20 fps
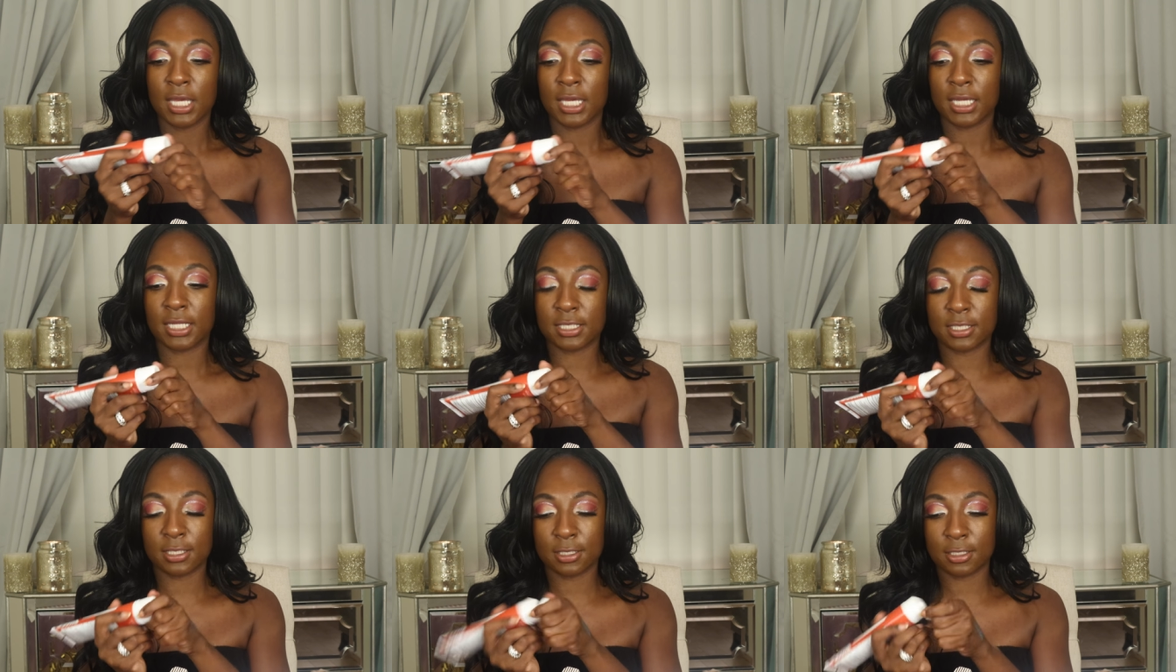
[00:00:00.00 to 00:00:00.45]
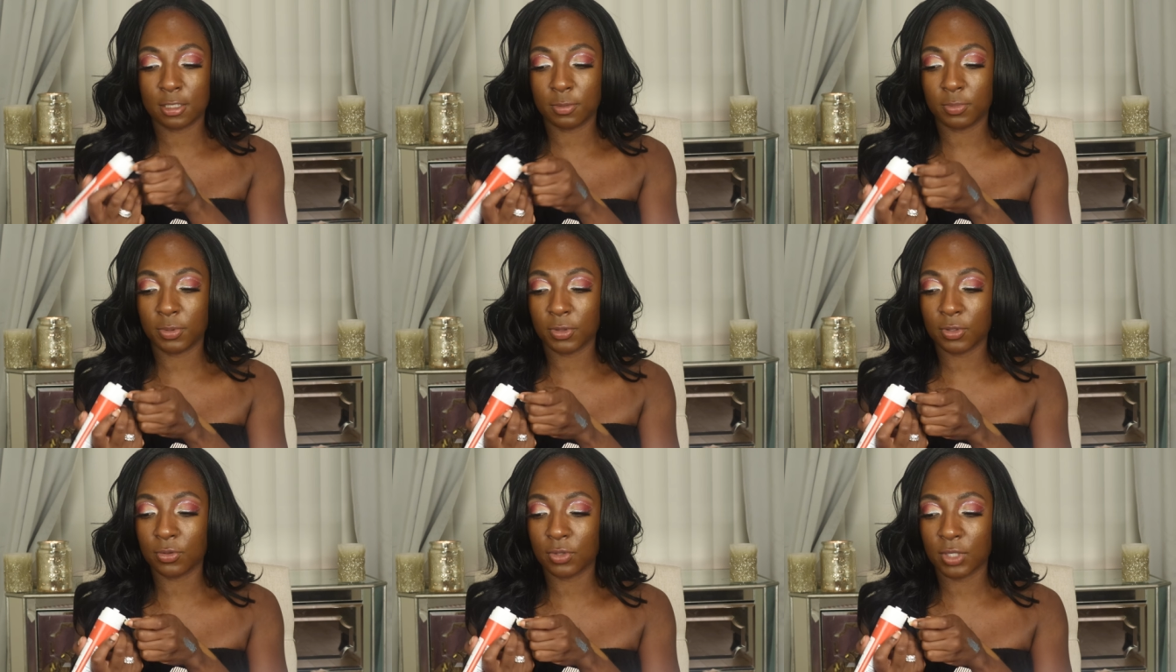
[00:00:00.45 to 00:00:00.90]
It's the
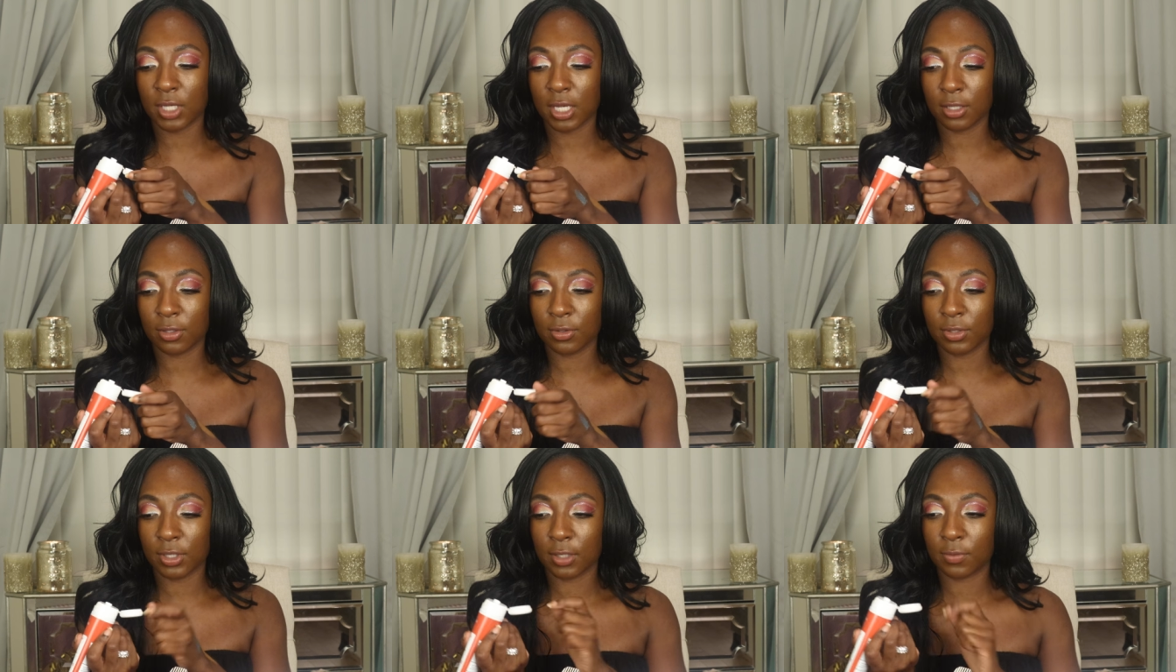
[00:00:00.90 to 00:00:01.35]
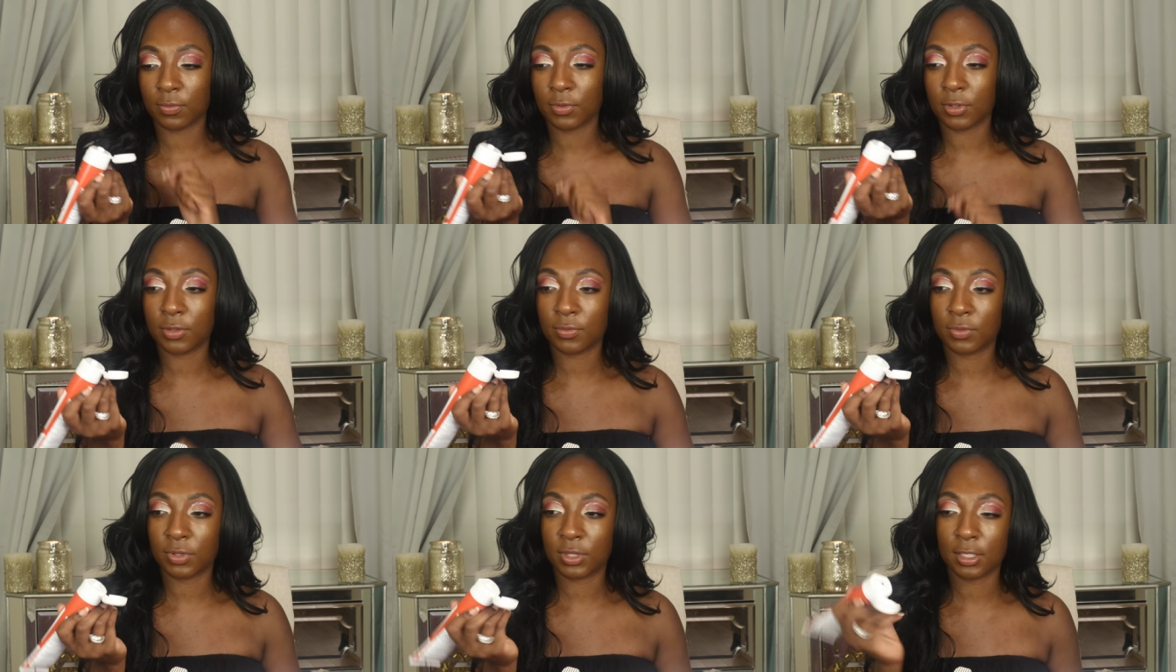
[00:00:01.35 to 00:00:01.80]
typical color like
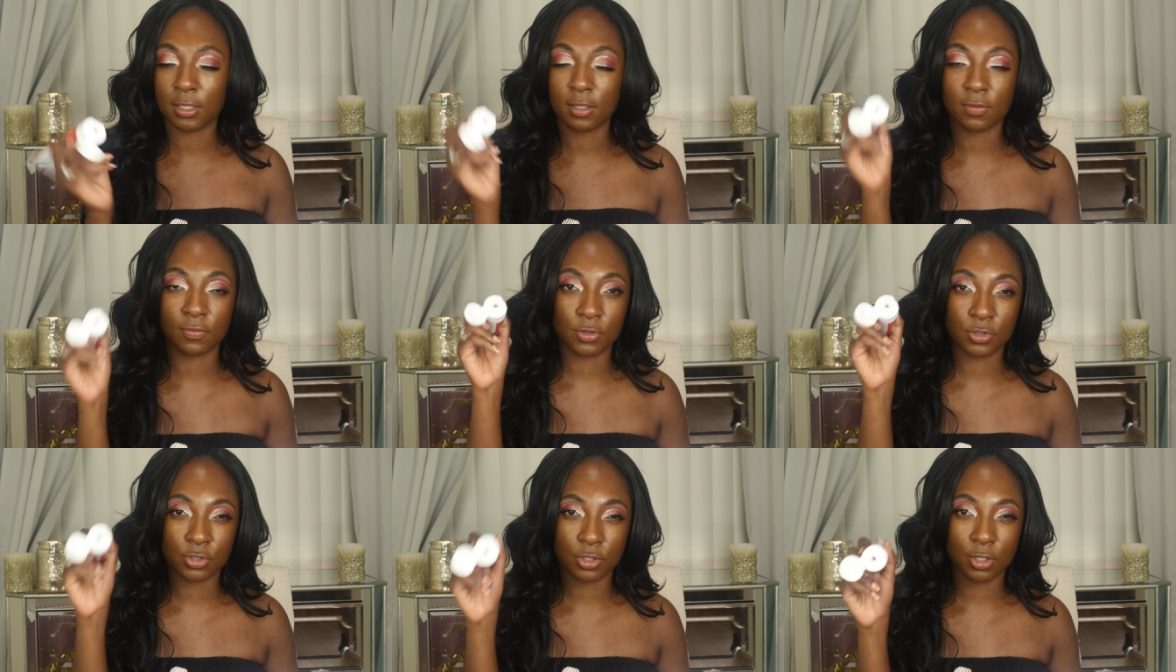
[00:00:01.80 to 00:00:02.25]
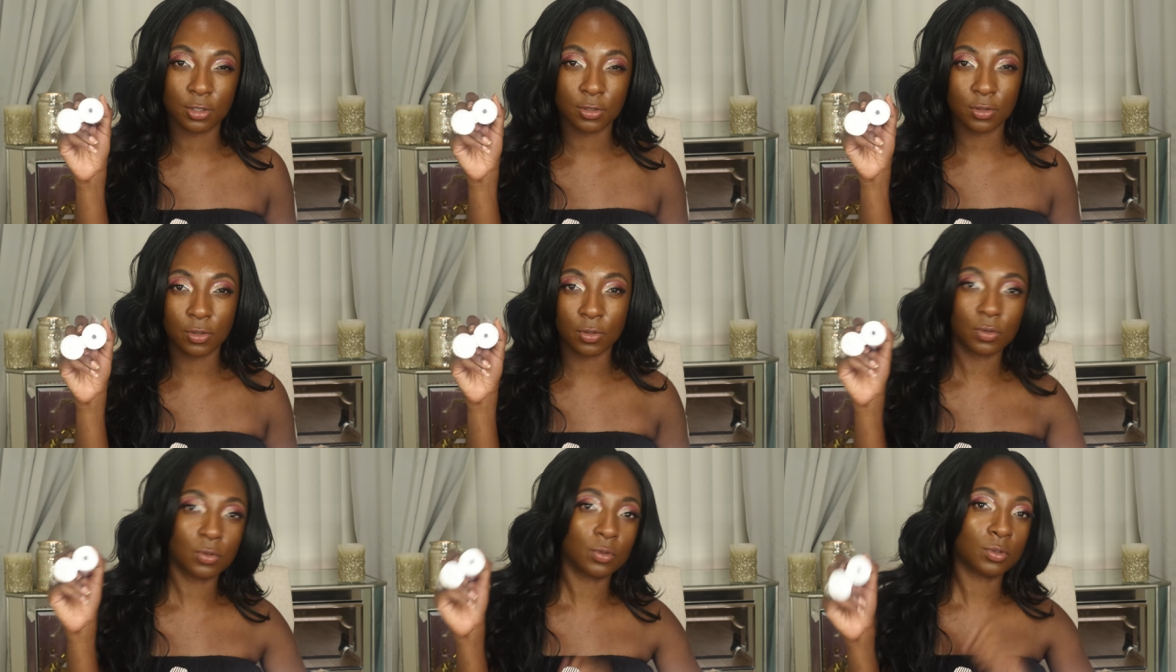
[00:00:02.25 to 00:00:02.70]
what you would think of a
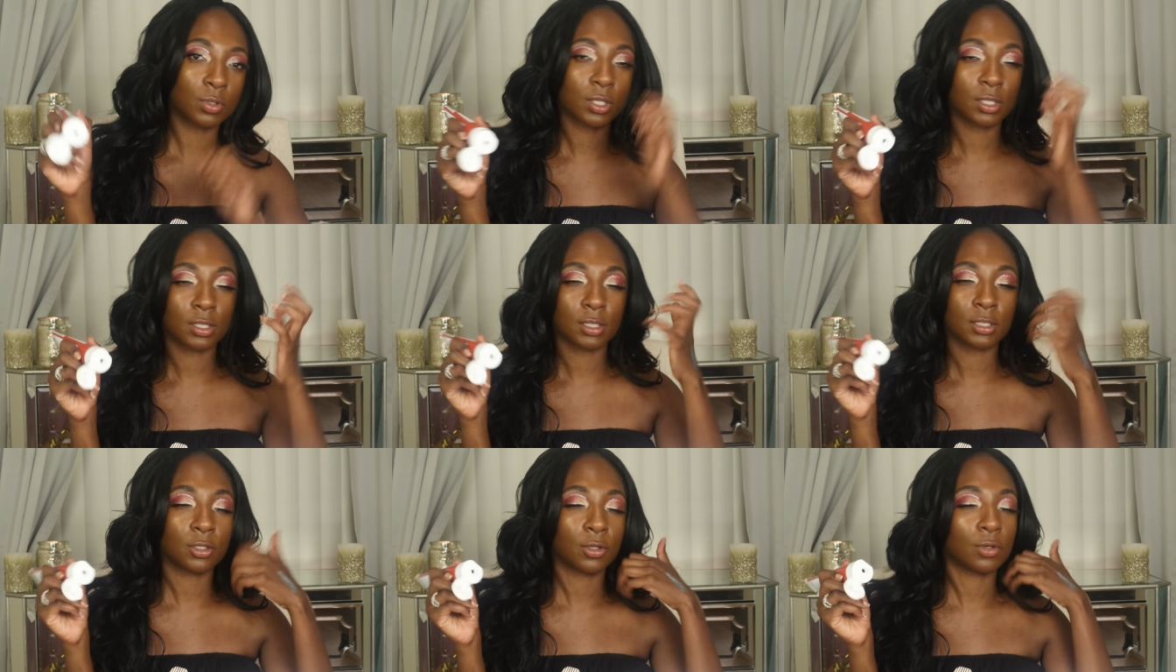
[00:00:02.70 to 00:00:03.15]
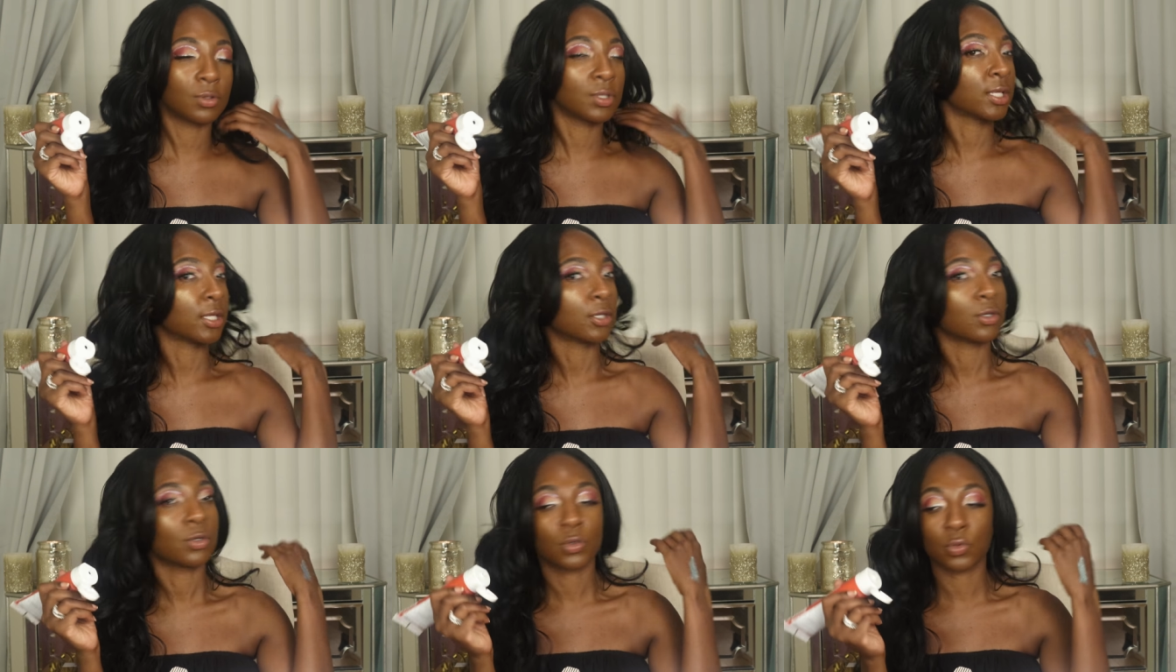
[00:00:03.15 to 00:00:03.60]
charcoal, you know,
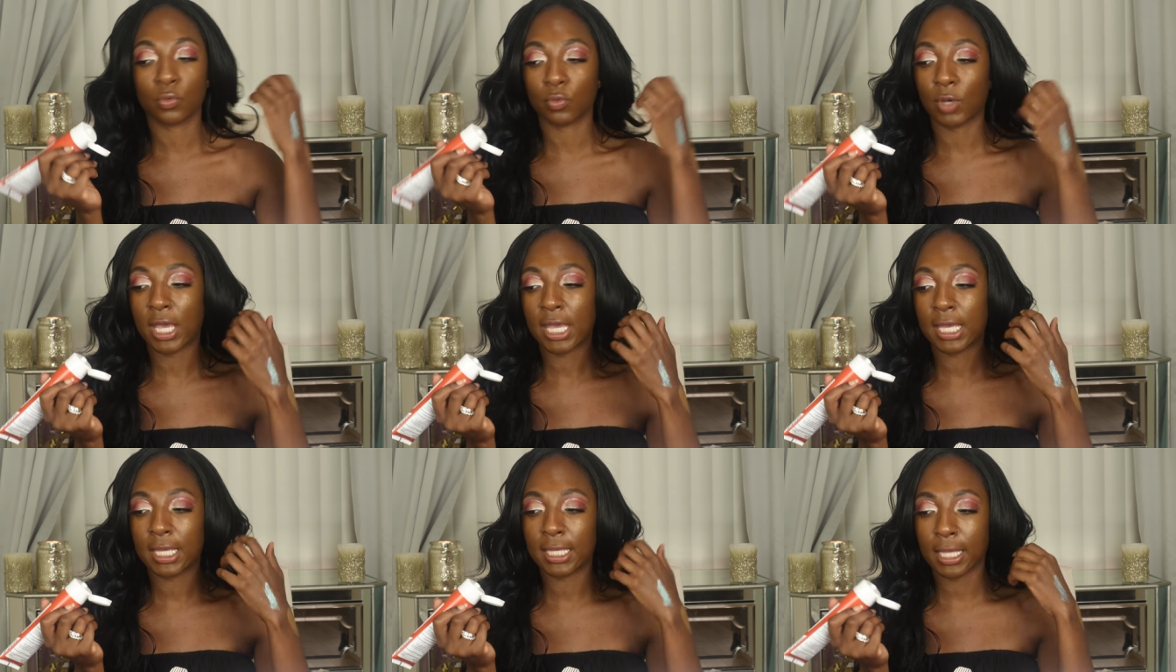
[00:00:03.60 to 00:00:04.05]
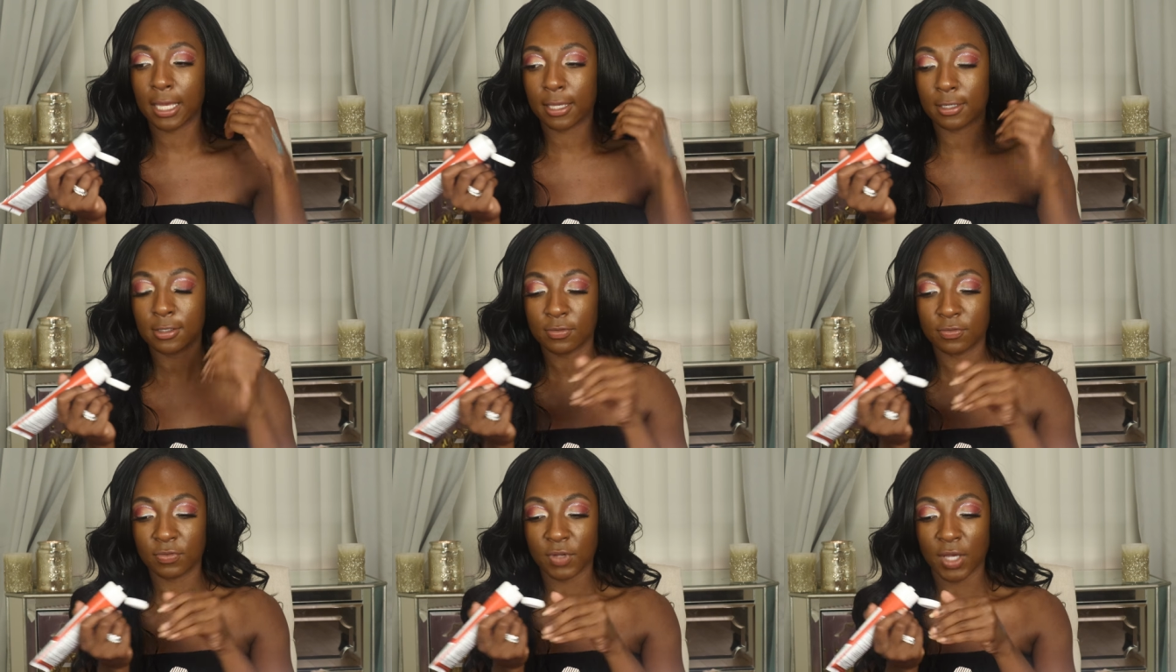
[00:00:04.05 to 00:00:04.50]
like a gray
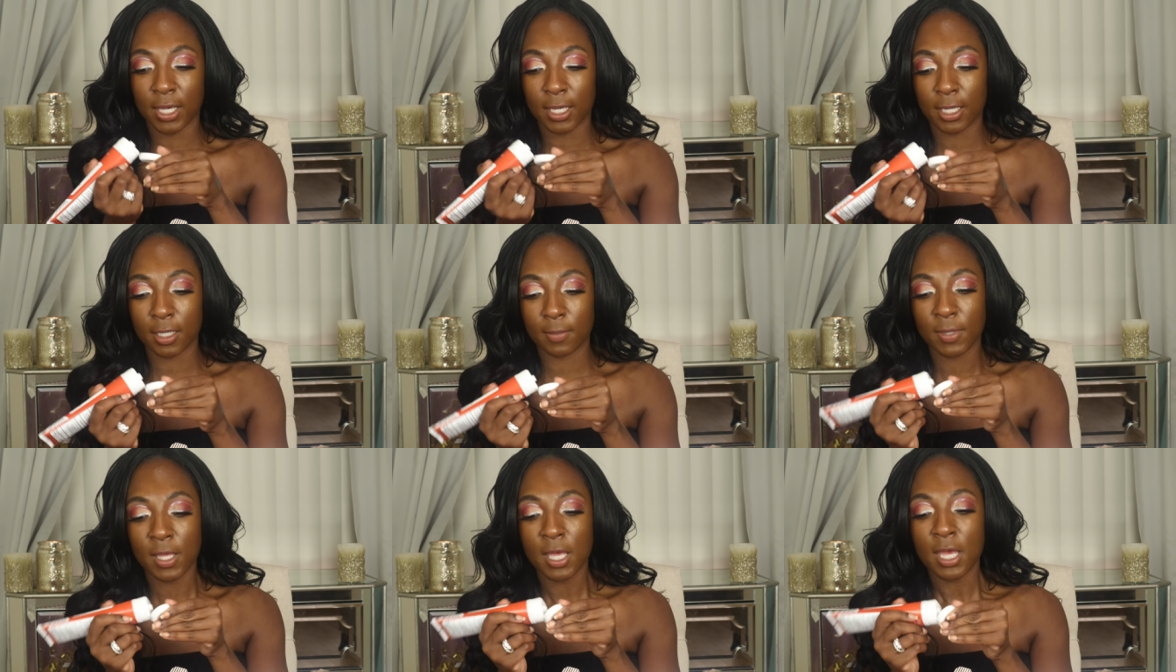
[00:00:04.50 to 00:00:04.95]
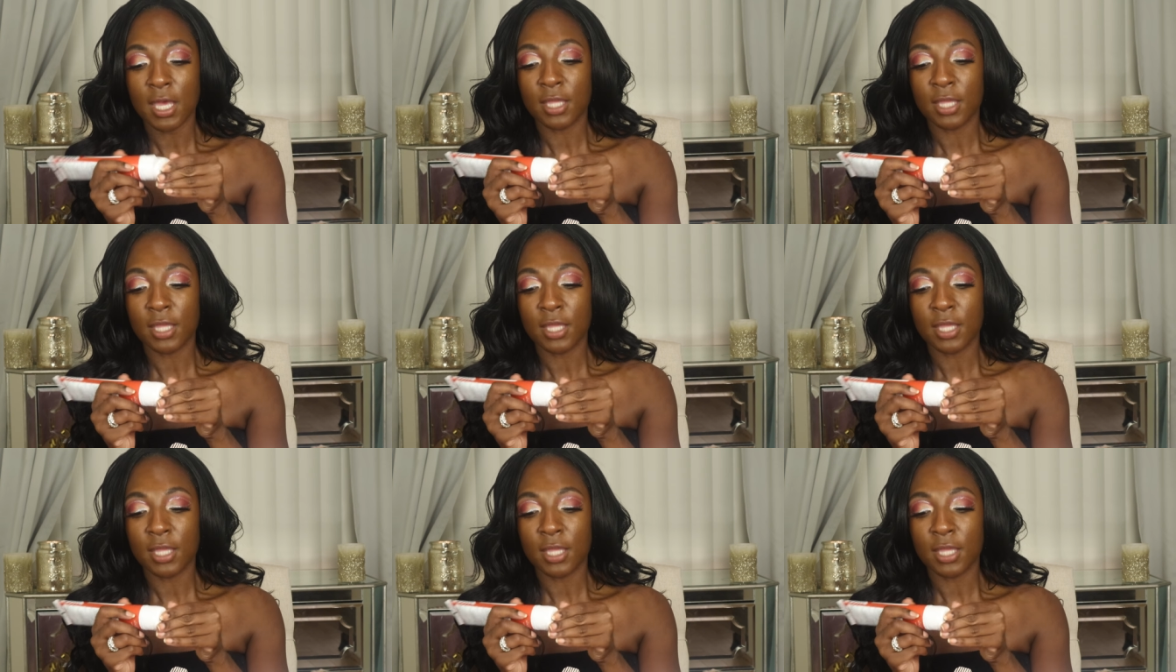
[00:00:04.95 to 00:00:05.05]
kind of vibe.